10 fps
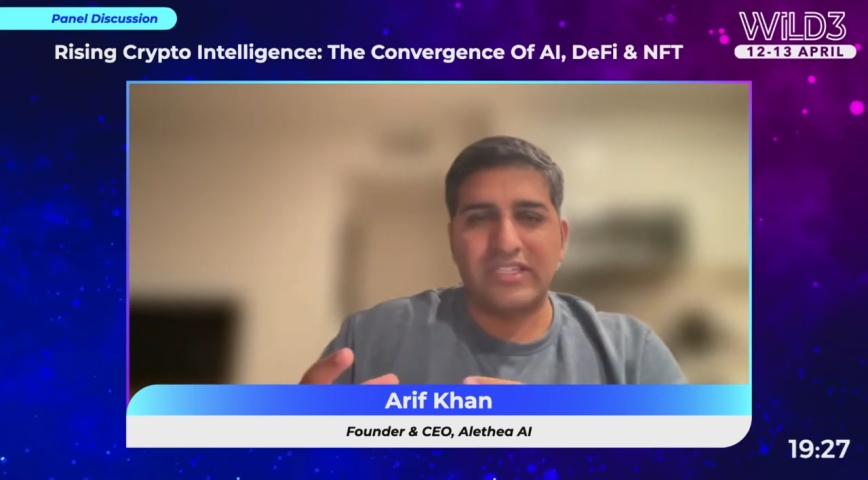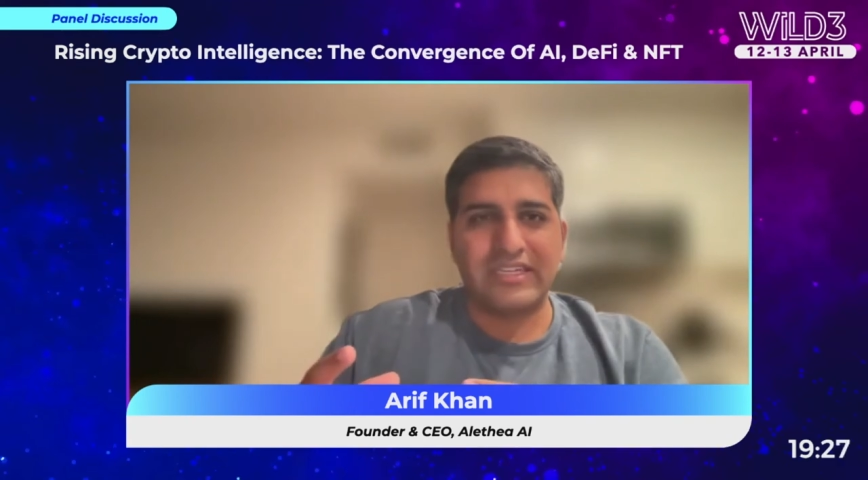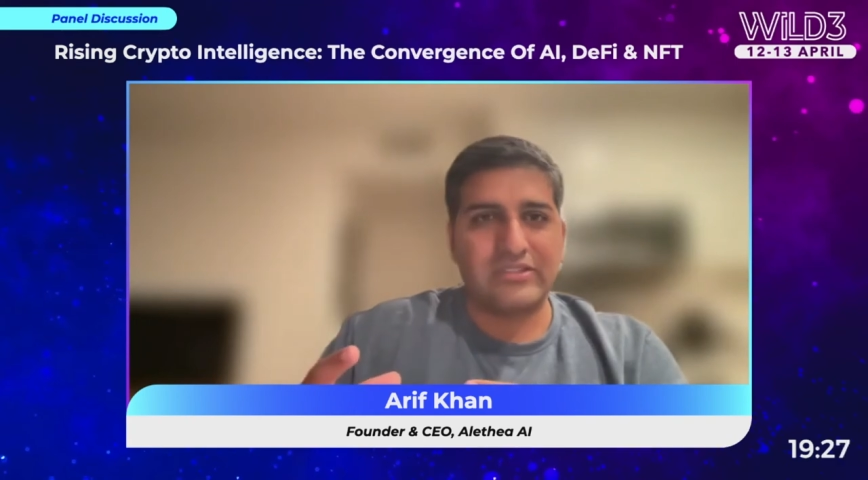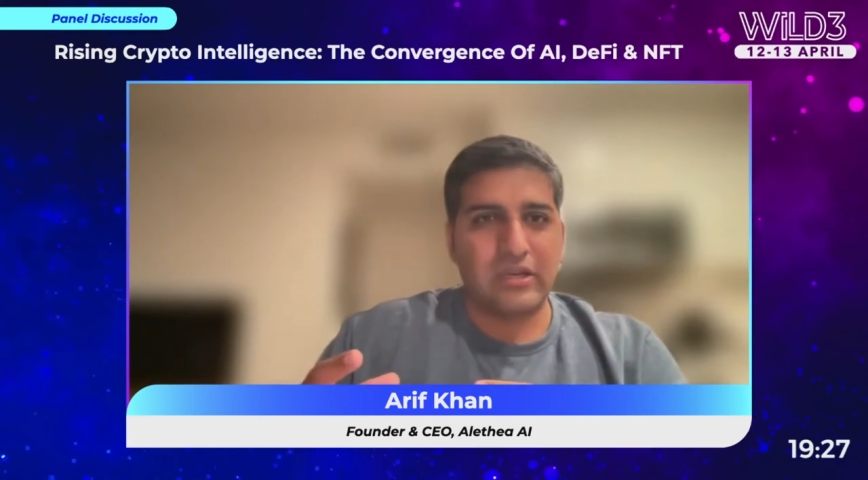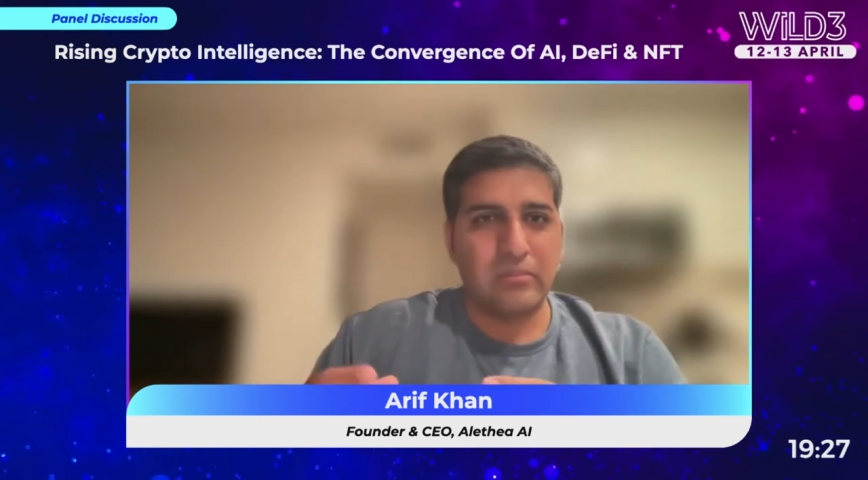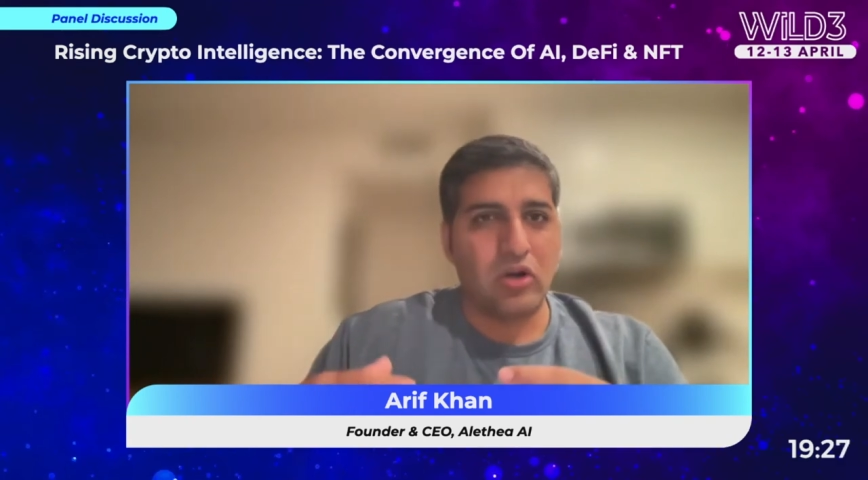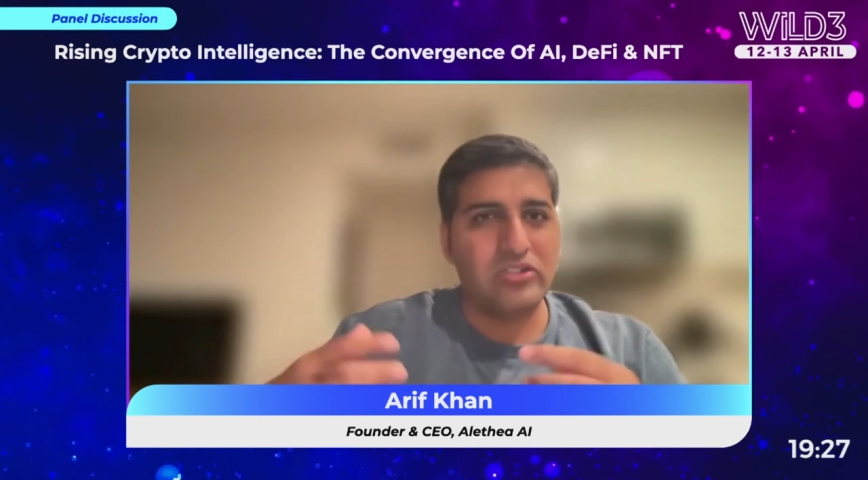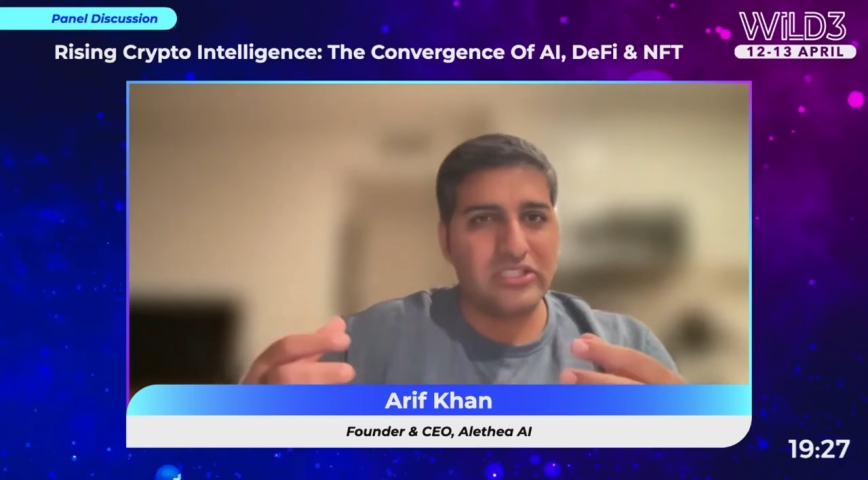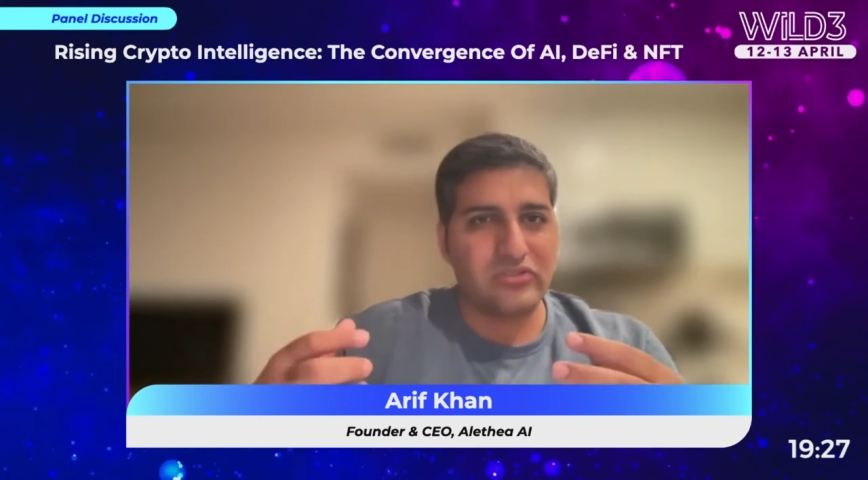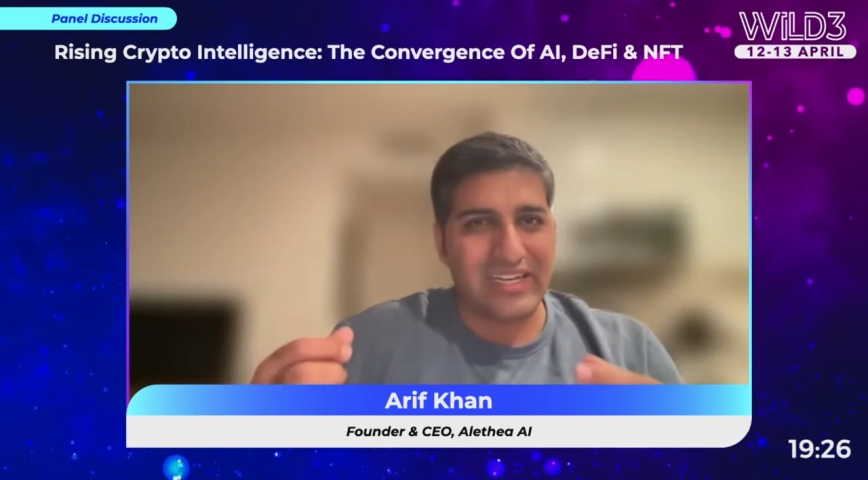is blockchain
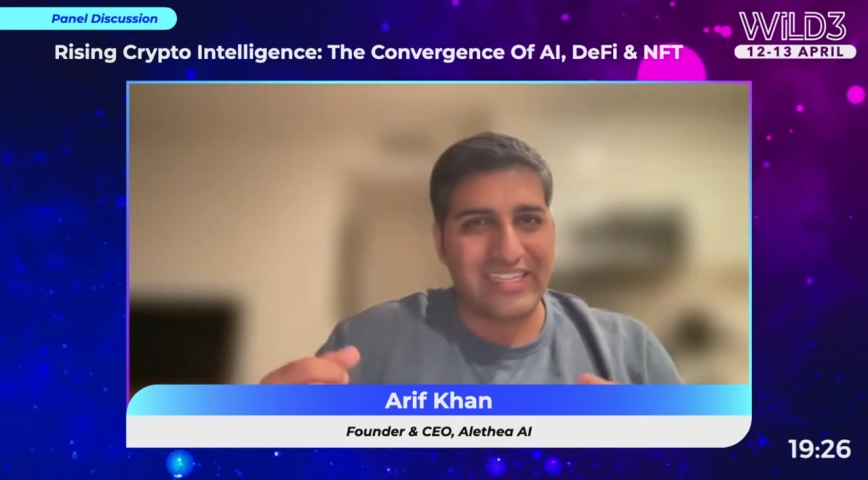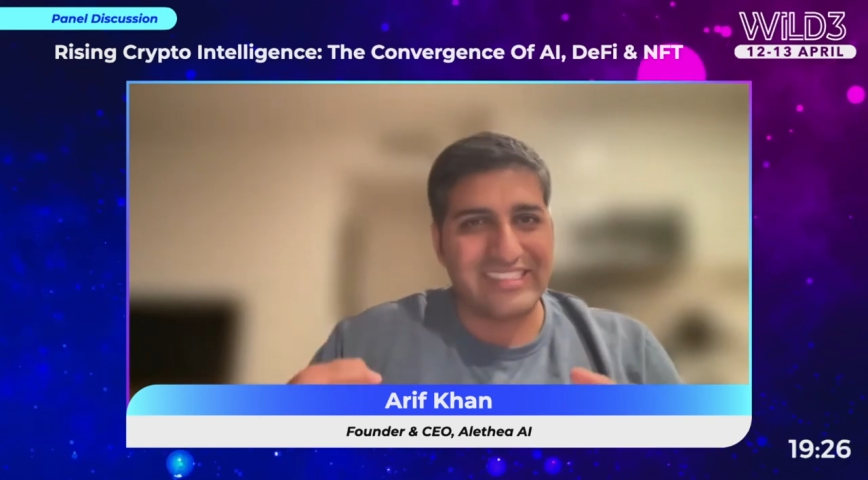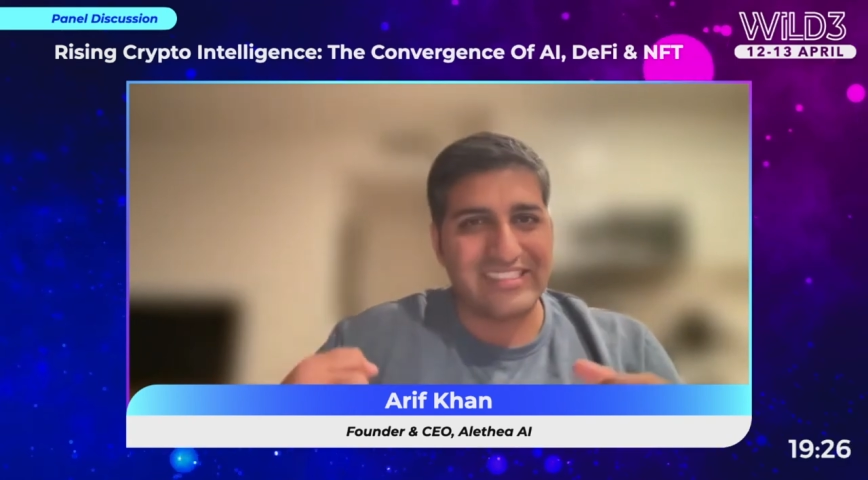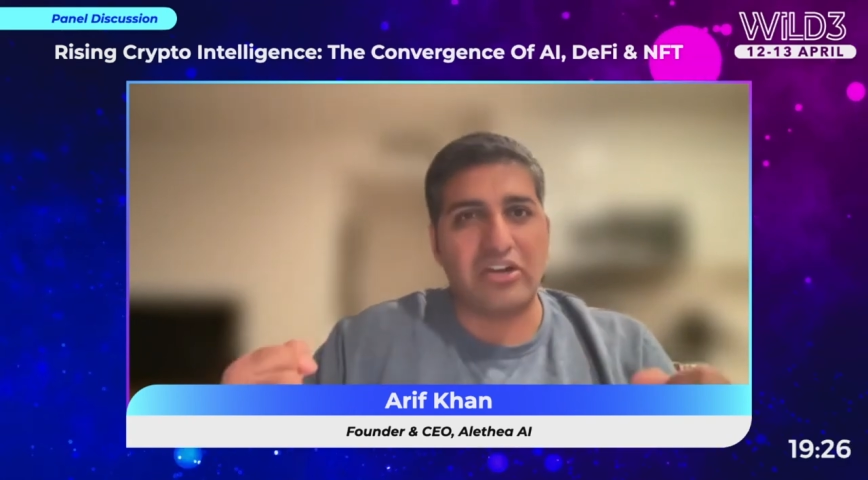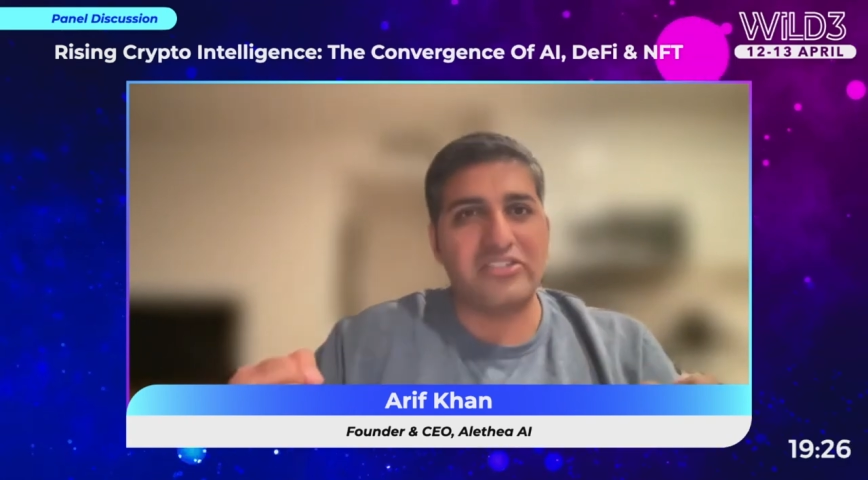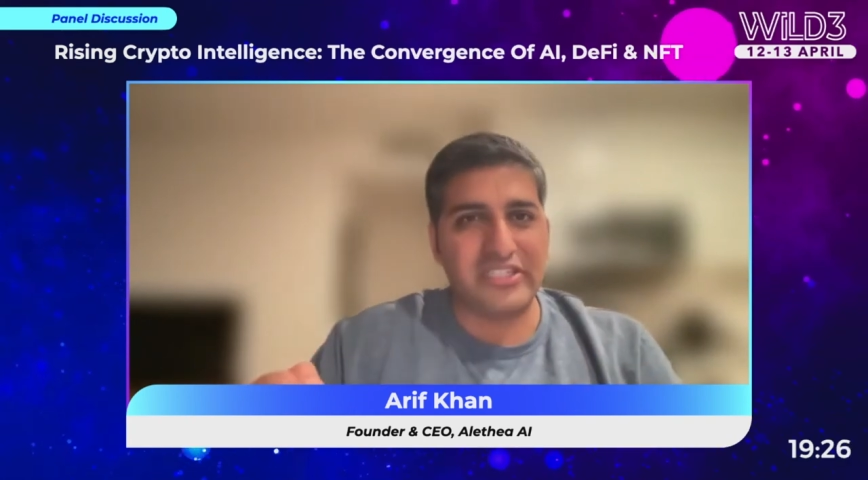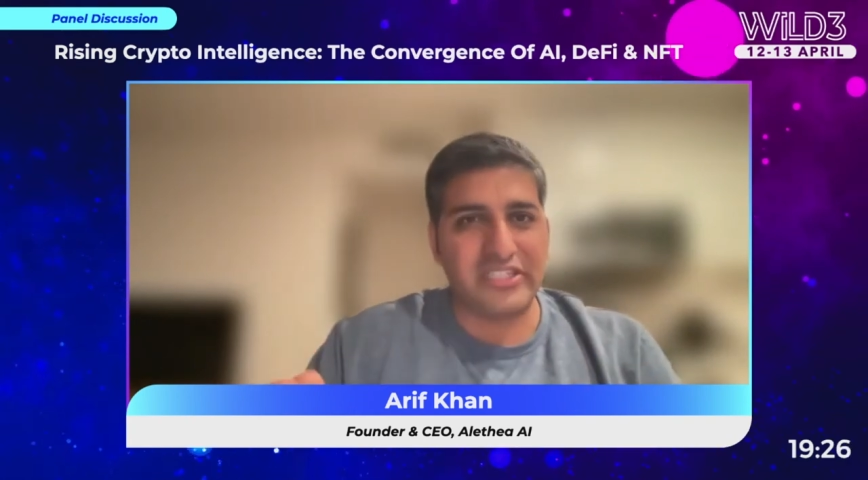is really a scarcity